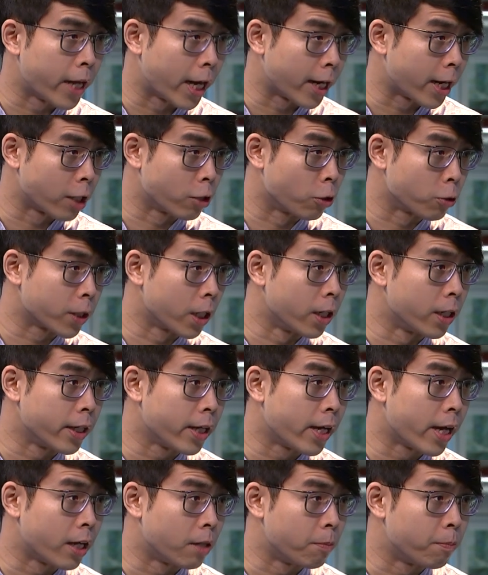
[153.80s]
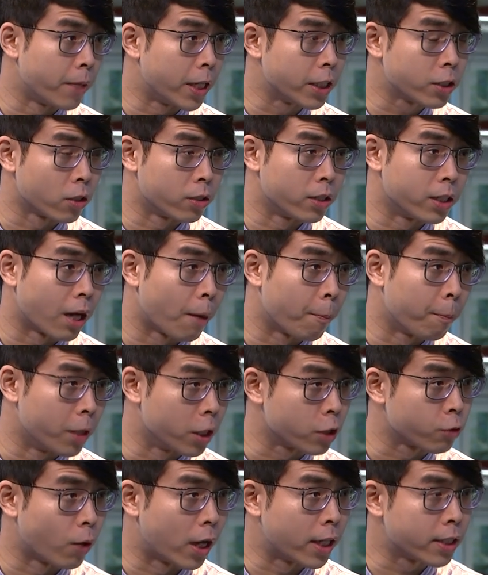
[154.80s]
anecdotally and based on the
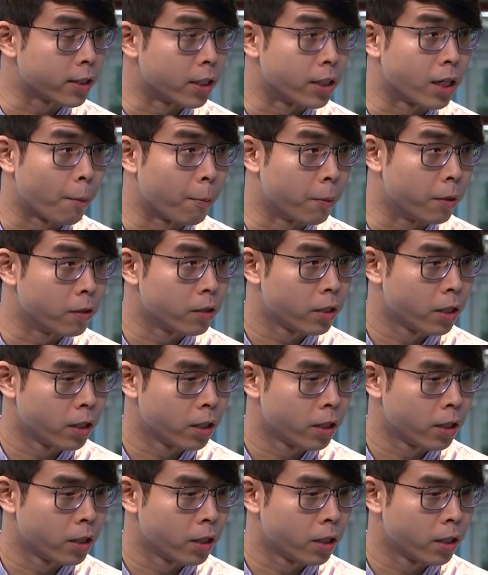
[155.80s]
numbers wise, the number